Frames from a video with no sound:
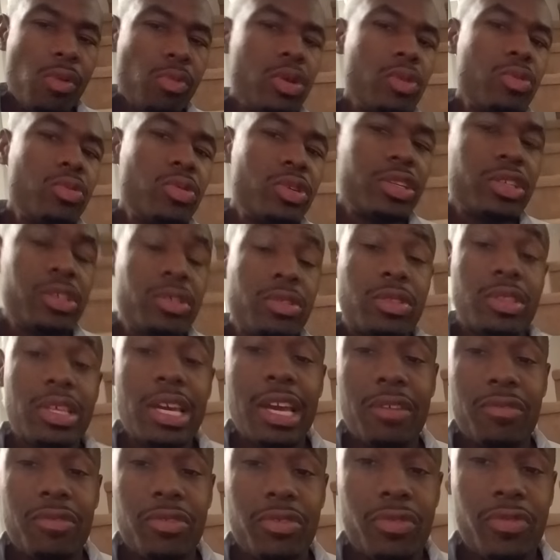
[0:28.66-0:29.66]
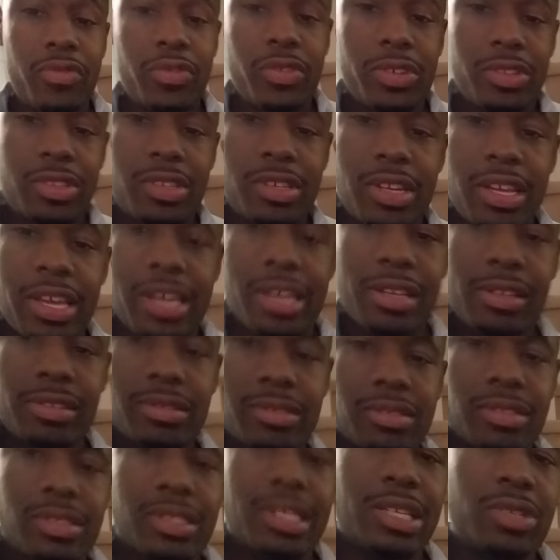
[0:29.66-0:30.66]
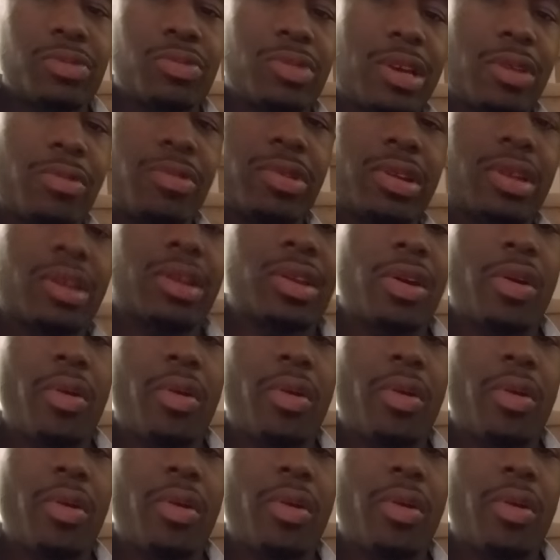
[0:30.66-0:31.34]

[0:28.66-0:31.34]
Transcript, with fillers: Well, what are you thankful for today? That's what I want to know.